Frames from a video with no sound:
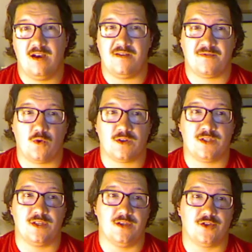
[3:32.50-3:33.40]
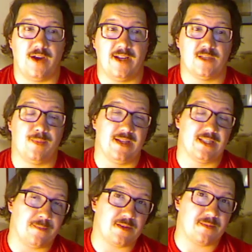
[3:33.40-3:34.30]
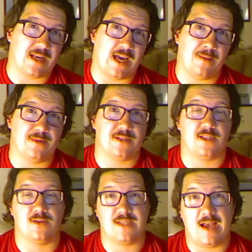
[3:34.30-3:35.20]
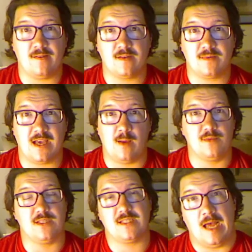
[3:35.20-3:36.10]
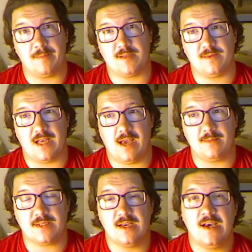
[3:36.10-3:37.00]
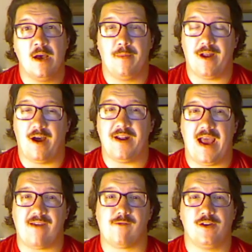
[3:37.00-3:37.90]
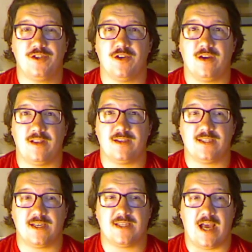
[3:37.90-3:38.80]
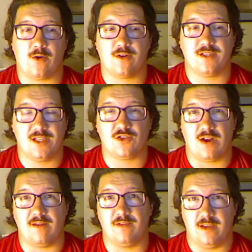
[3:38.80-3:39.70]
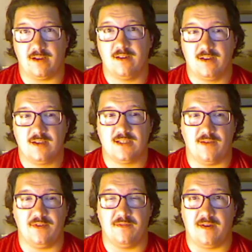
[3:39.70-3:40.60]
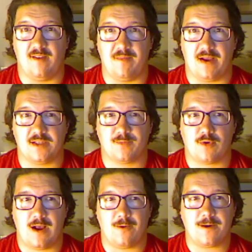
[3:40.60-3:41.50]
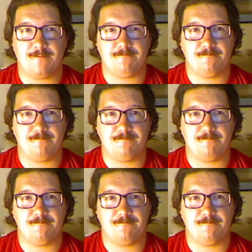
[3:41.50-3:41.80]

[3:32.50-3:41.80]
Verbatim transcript: Of course, the train speeds up sometimes, it slows down sometimes, it stops sometimes, but on average during this six hours, it's traveling 75 miles per hour.